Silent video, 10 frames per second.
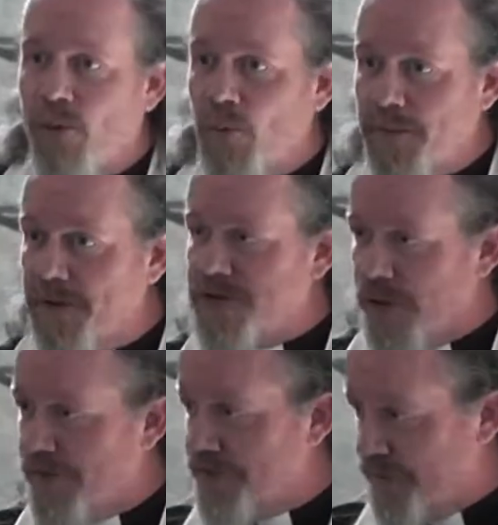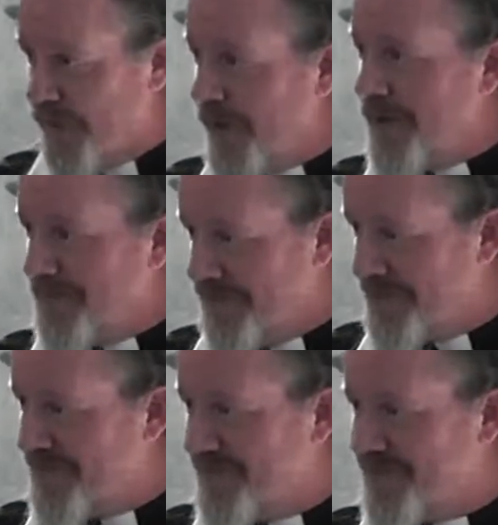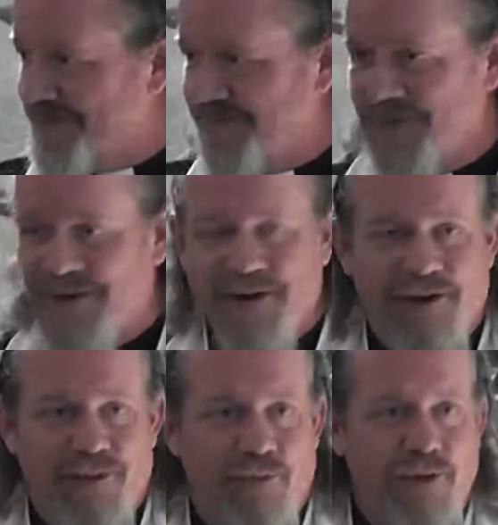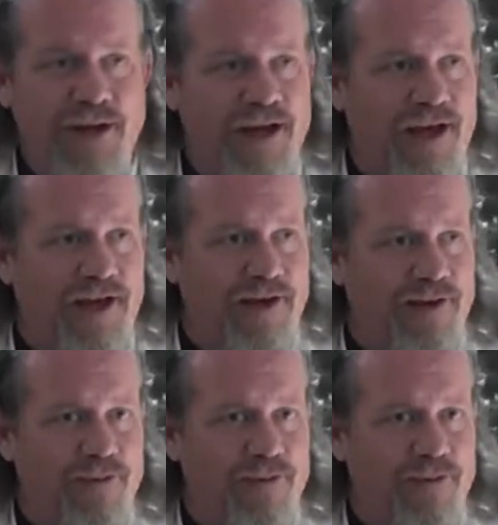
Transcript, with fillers: we've been told the story. We, uh,